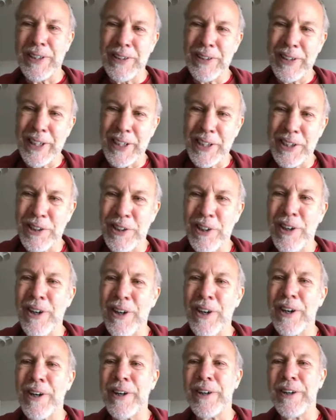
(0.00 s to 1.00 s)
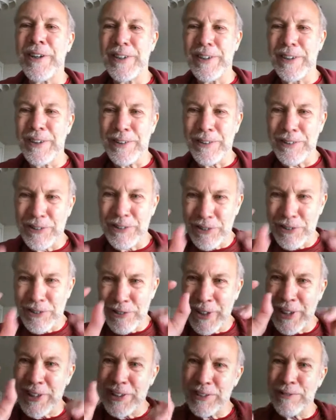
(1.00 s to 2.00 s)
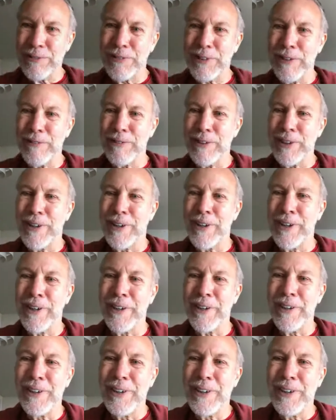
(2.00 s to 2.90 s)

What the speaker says: like yarn, little strings of yarn.